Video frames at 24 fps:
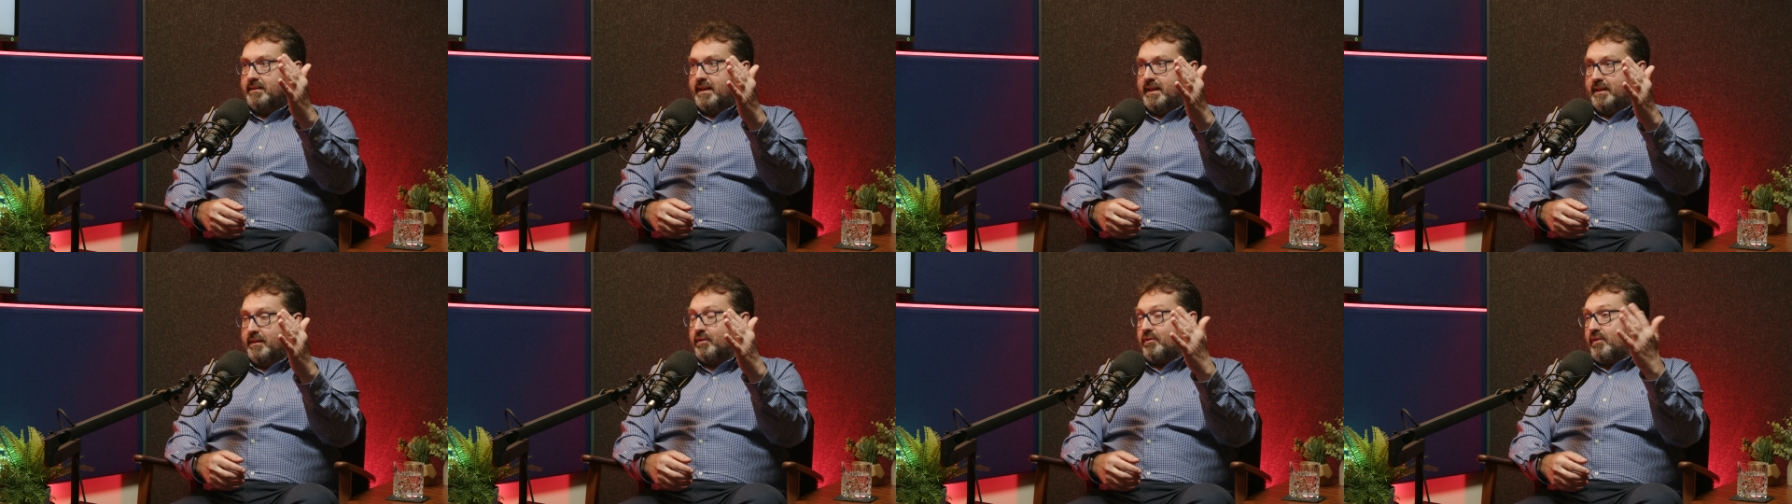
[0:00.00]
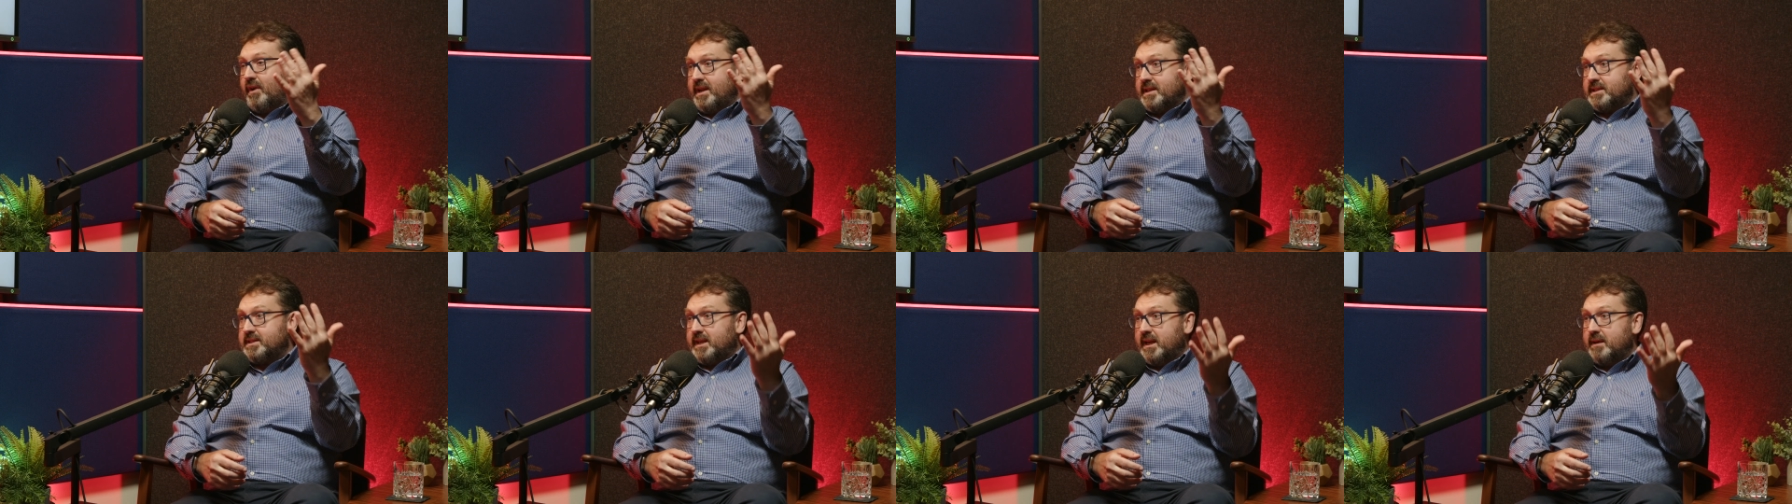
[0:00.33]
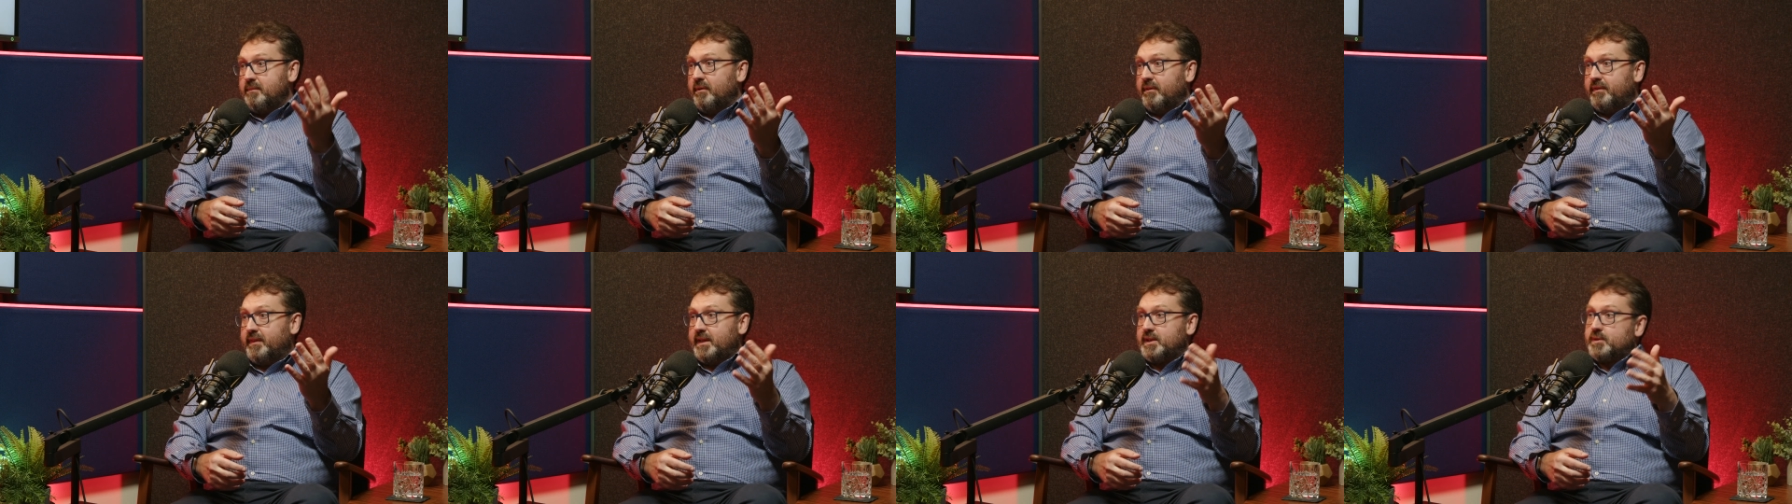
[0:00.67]
in the grand
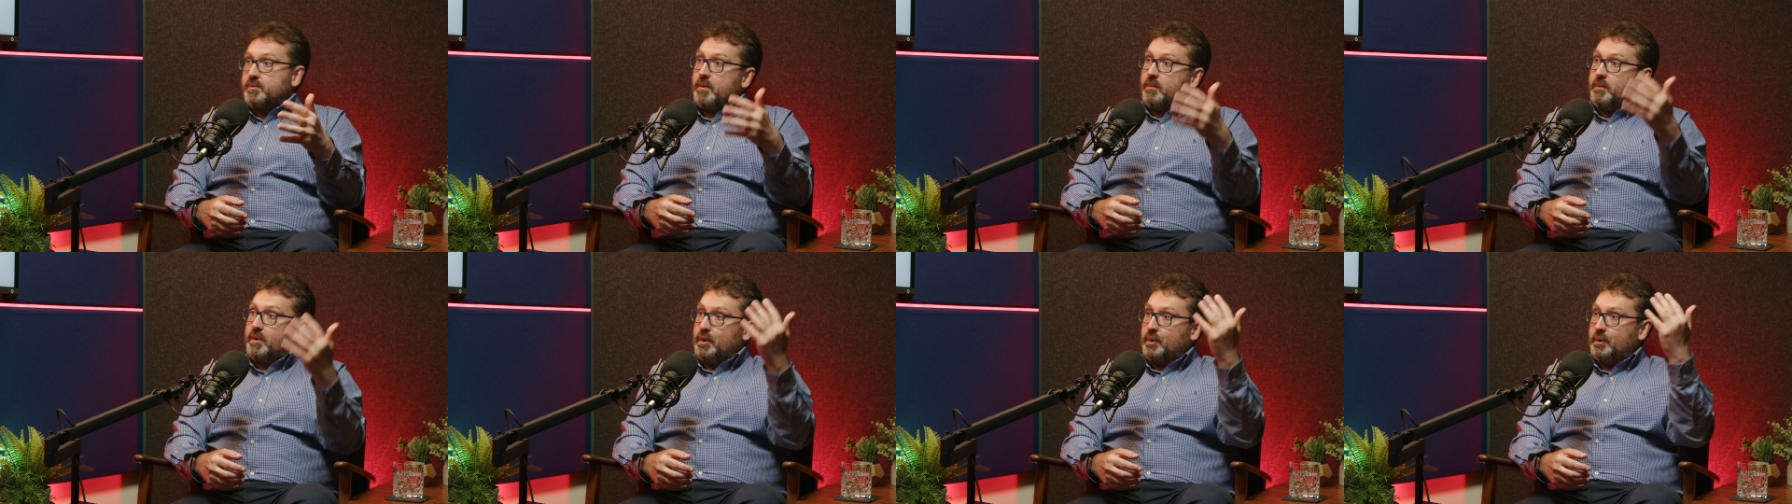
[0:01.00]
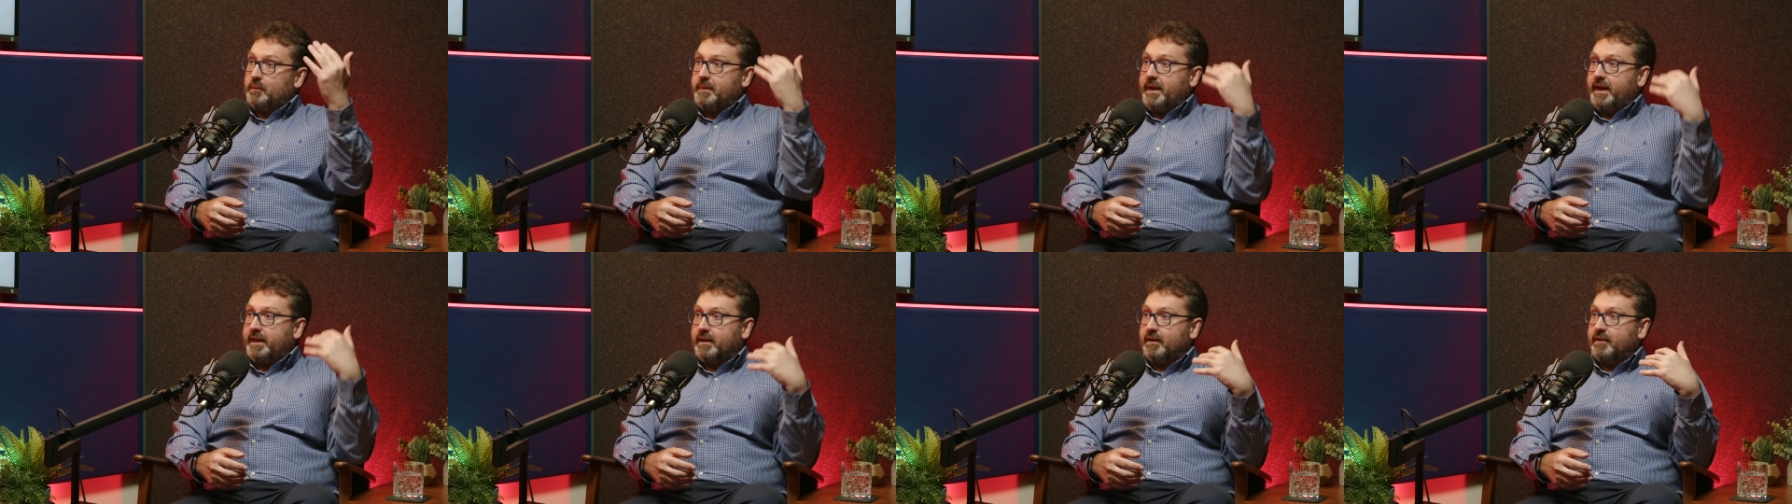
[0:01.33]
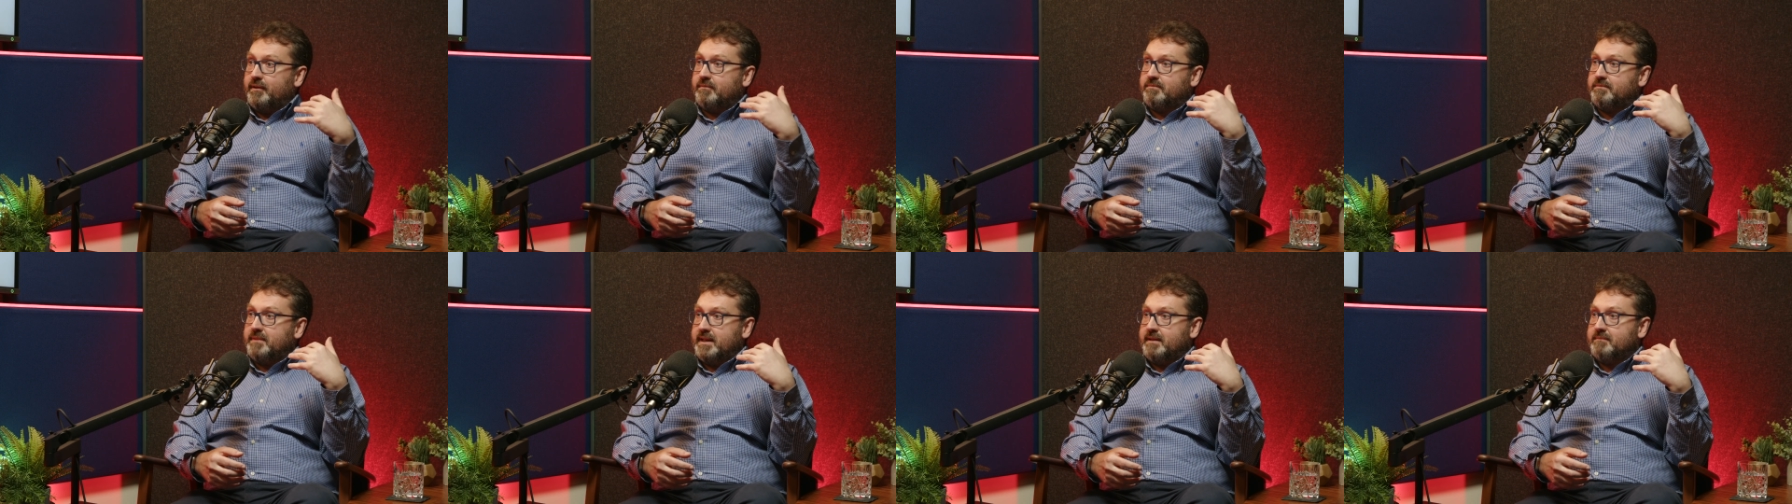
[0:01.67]
scheme of things when we look back
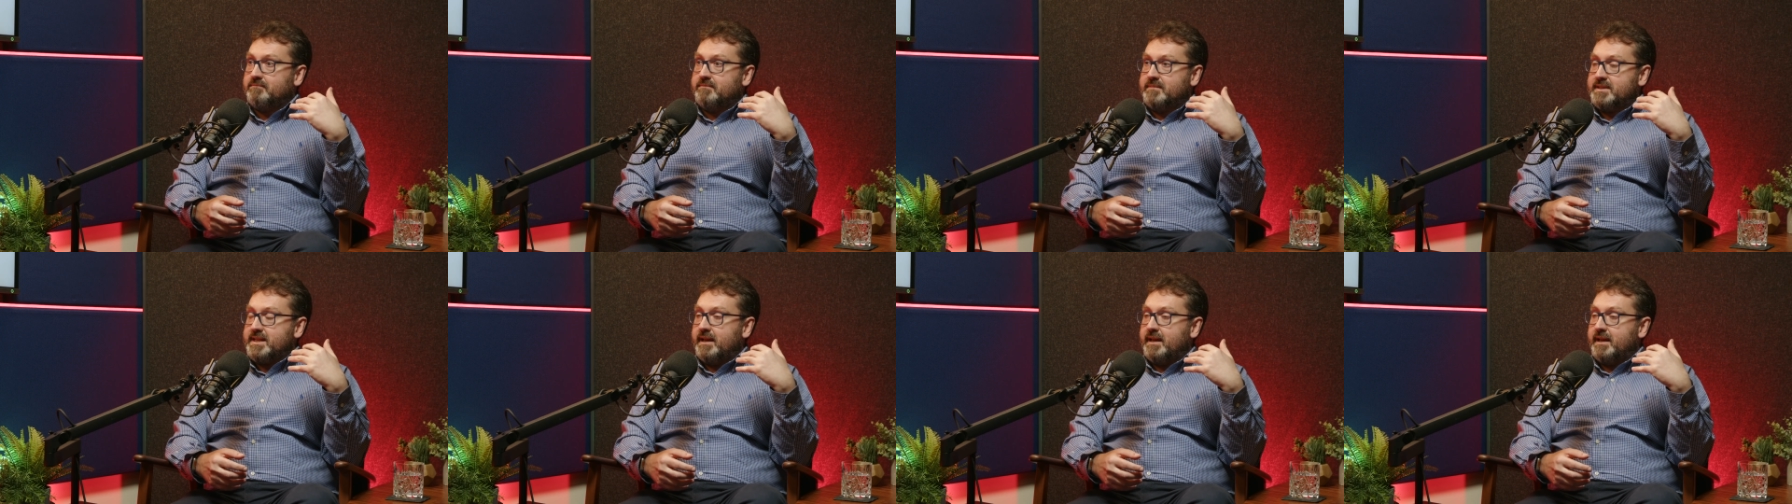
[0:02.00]
in